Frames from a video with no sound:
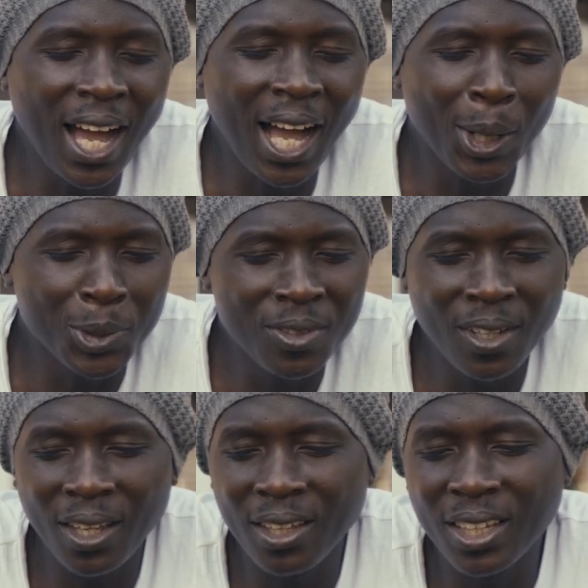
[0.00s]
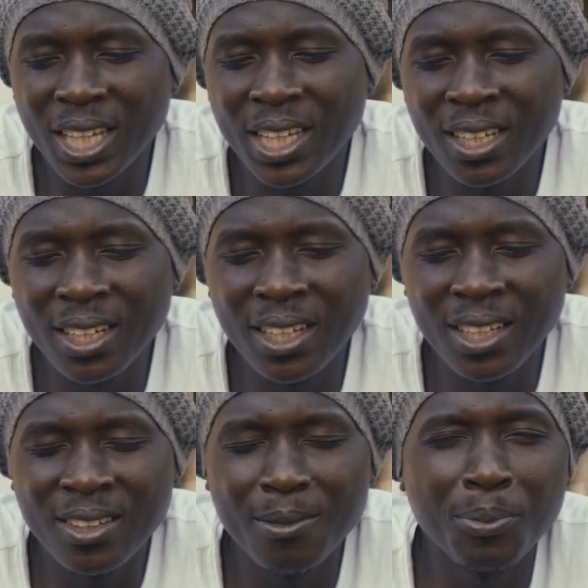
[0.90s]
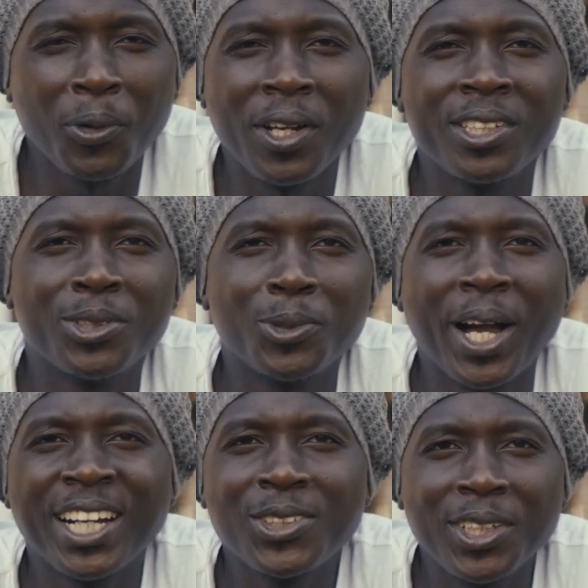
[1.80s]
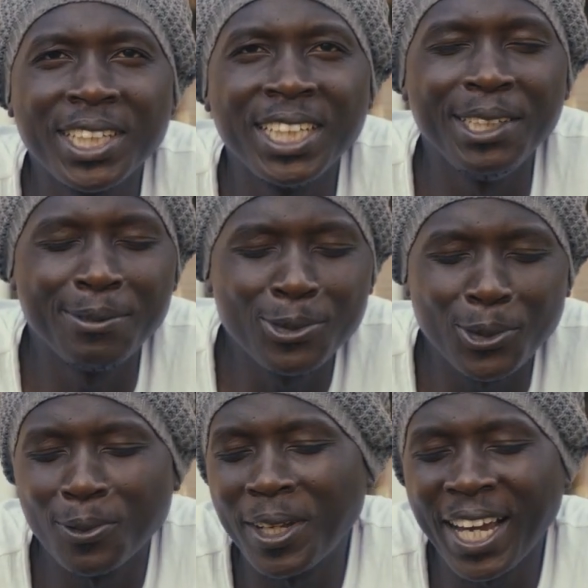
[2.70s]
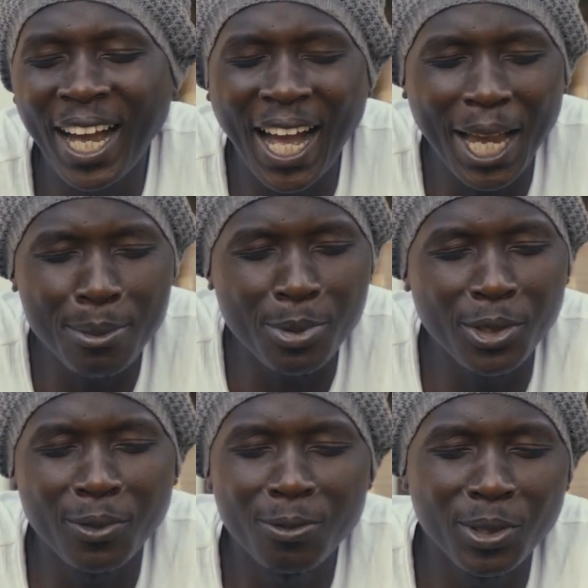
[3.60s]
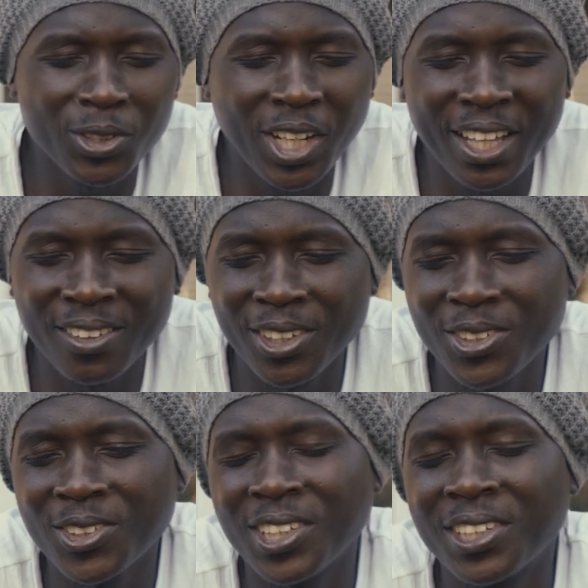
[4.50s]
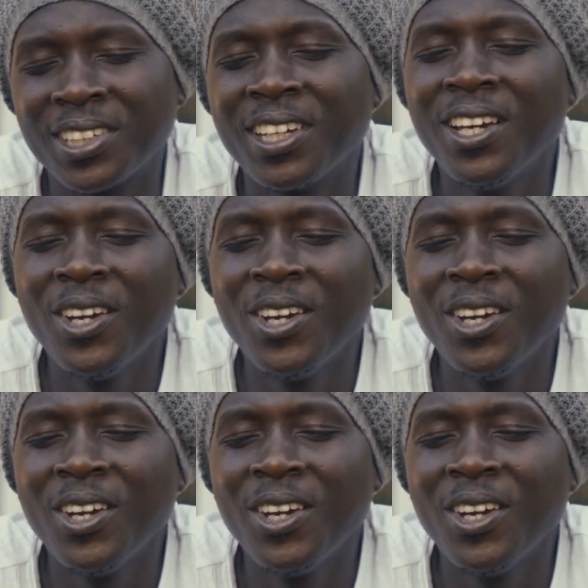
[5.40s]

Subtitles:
I would say it's important to actually live sort of like a hybrid of specialization and